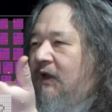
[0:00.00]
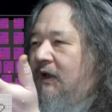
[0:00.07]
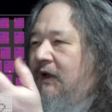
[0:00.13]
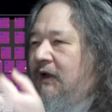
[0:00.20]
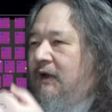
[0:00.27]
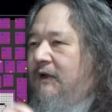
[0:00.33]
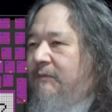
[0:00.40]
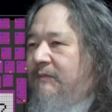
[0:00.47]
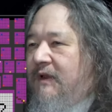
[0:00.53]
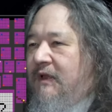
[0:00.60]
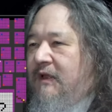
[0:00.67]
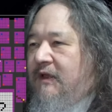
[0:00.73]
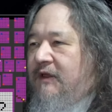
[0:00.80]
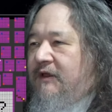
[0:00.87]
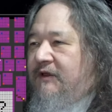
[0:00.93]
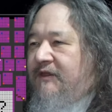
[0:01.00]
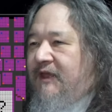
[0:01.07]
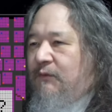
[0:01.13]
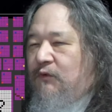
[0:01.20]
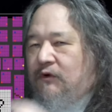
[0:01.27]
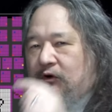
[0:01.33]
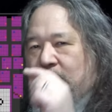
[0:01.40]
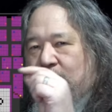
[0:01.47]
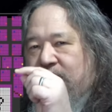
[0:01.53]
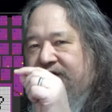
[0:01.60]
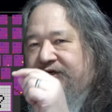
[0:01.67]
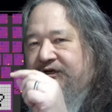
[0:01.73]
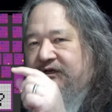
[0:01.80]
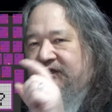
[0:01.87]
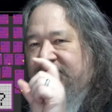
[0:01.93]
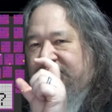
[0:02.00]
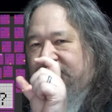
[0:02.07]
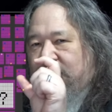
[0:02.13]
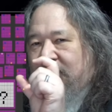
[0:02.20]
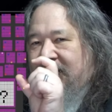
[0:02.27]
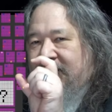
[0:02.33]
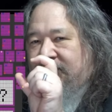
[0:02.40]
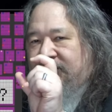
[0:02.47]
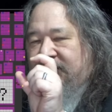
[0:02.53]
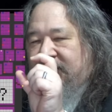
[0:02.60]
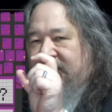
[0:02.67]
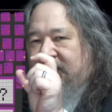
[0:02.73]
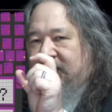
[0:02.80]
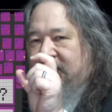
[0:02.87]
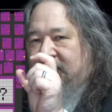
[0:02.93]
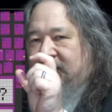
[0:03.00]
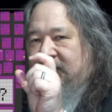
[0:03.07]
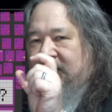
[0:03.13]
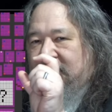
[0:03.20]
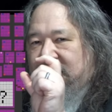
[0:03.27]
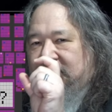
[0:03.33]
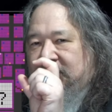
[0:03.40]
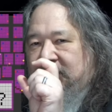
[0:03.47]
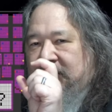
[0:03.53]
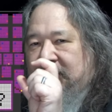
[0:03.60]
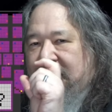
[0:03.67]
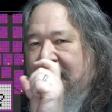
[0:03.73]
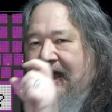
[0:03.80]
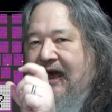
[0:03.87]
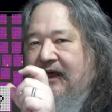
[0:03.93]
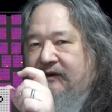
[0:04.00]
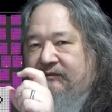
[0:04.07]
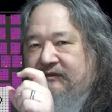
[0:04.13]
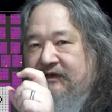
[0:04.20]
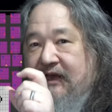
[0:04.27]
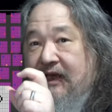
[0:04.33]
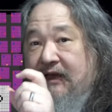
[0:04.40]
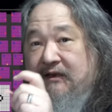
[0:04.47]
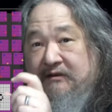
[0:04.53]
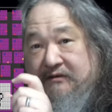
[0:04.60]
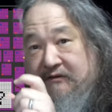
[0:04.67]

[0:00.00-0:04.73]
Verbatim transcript: um, uh, they were originally surrounding uh, a little Atom deck,